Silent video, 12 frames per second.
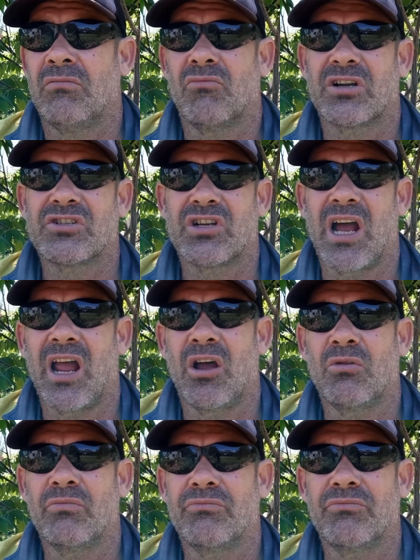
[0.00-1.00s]
like
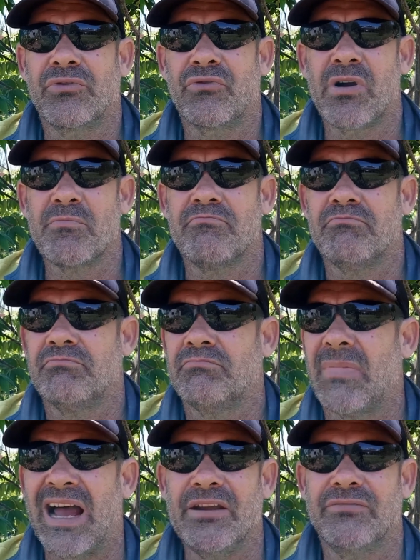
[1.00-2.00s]
scale, thrip,
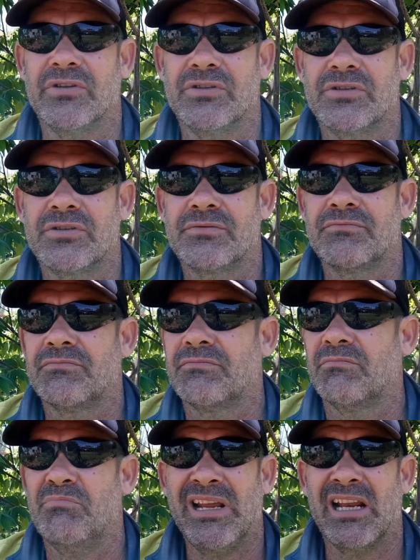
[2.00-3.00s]
aphids,
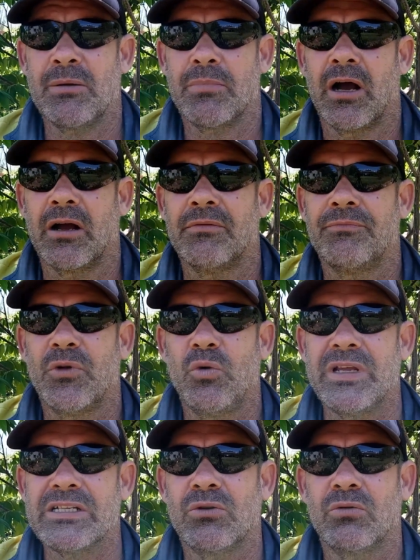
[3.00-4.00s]
mealybug, all
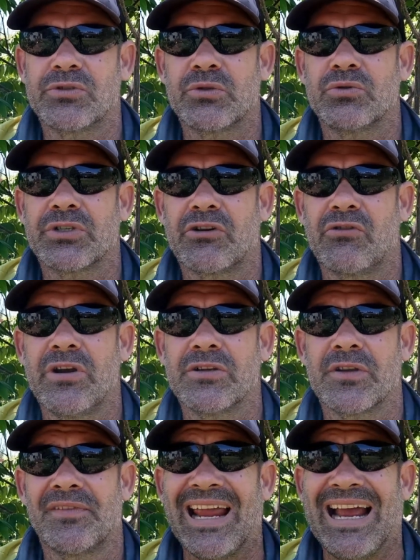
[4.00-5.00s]
these little sorts of critters
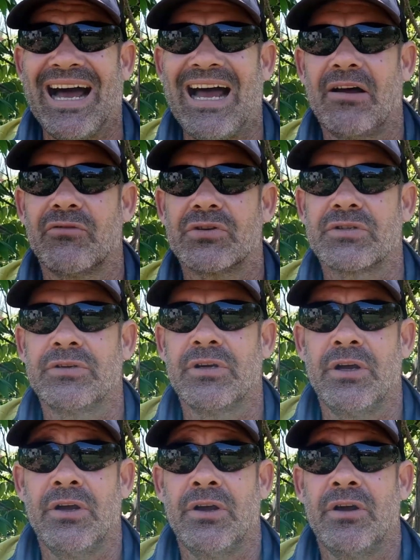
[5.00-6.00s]
that they harvest
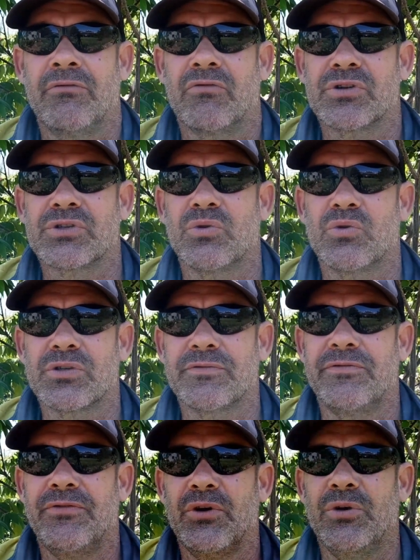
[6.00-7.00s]
for a source of
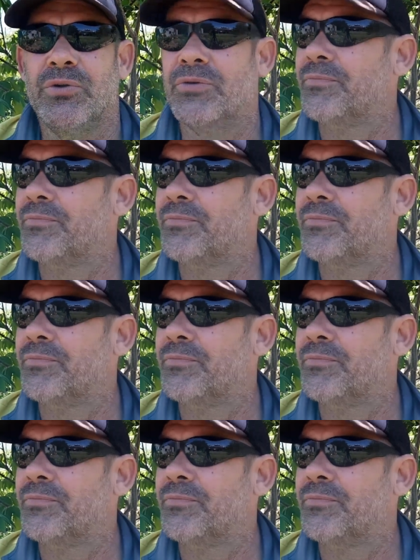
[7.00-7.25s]
food.